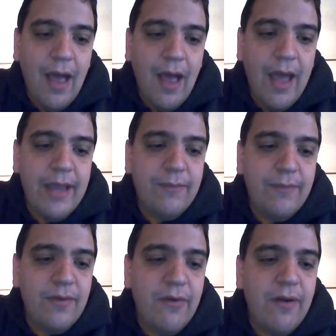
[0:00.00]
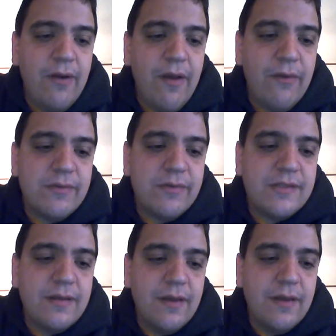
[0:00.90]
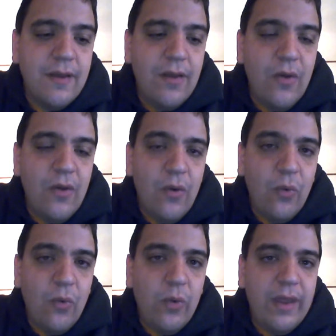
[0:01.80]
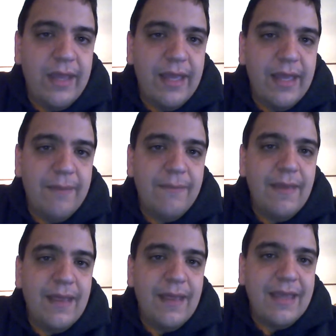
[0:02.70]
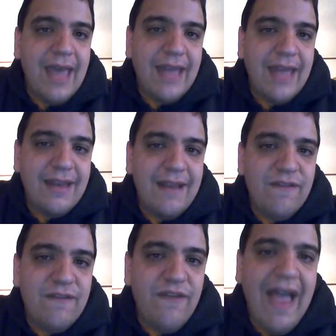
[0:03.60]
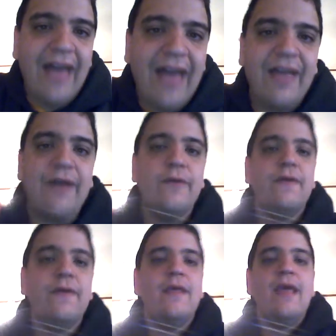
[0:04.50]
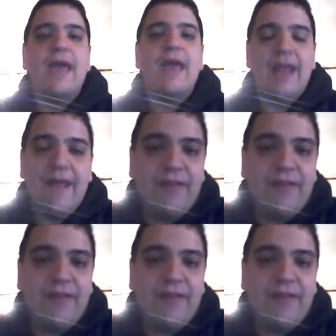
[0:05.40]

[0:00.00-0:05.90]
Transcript: I am your host. William Kennedy Fallow. And